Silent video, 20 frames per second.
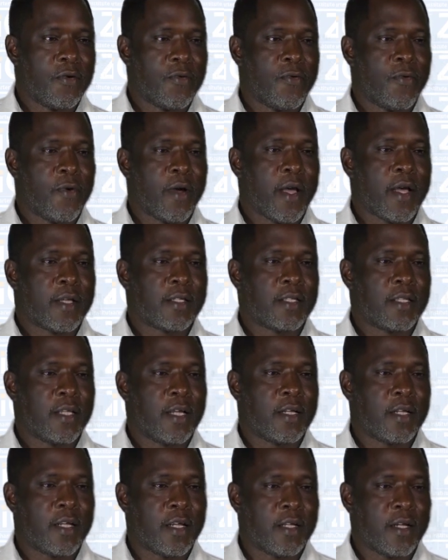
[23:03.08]
were
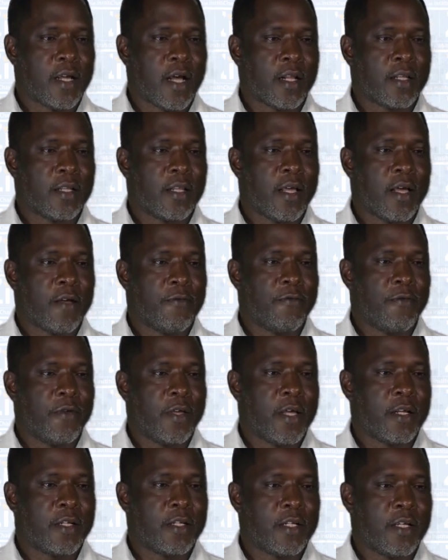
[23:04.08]
stated at their
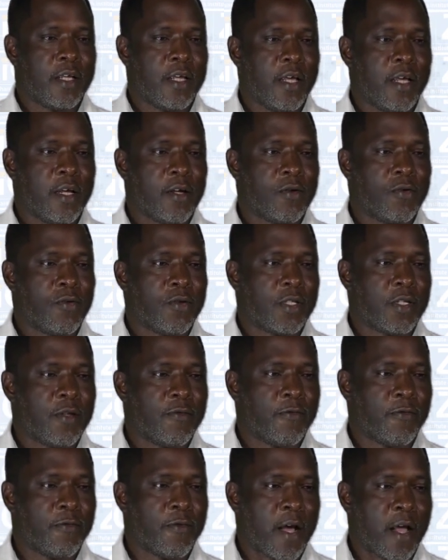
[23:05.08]
VAT
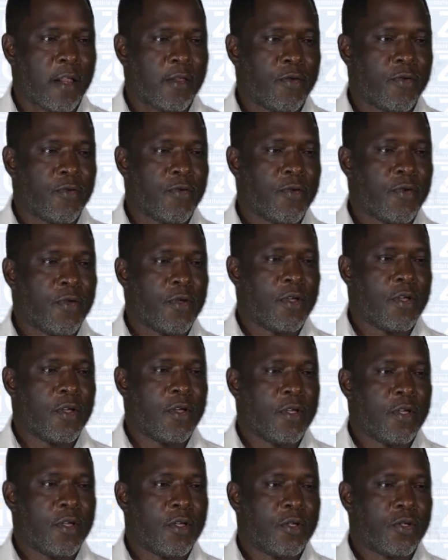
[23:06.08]
inclusive value.
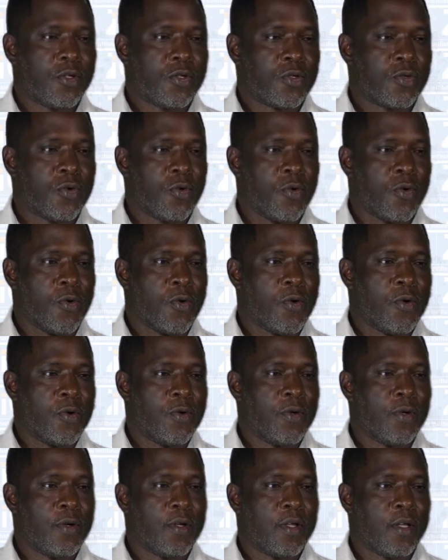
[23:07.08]
So
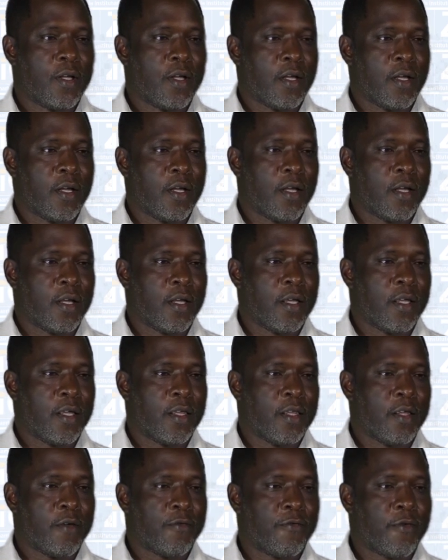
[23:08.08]

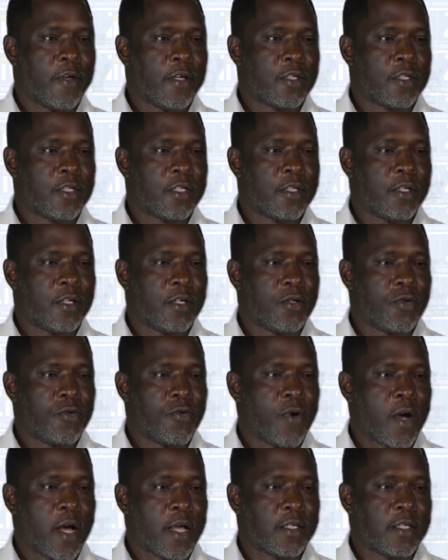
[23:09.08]
the first
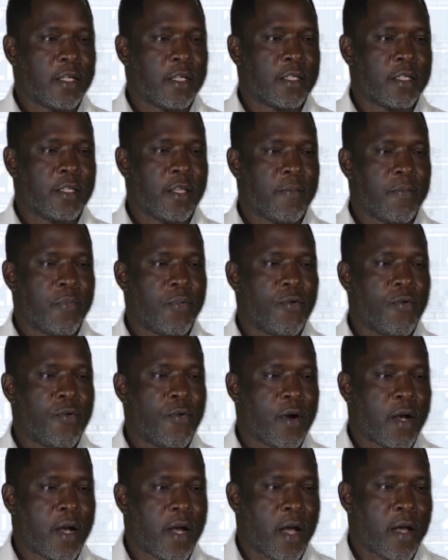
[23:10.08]
two assets, the pool
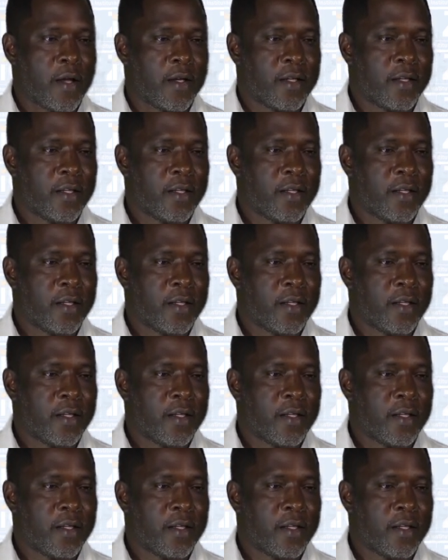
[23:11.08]
car,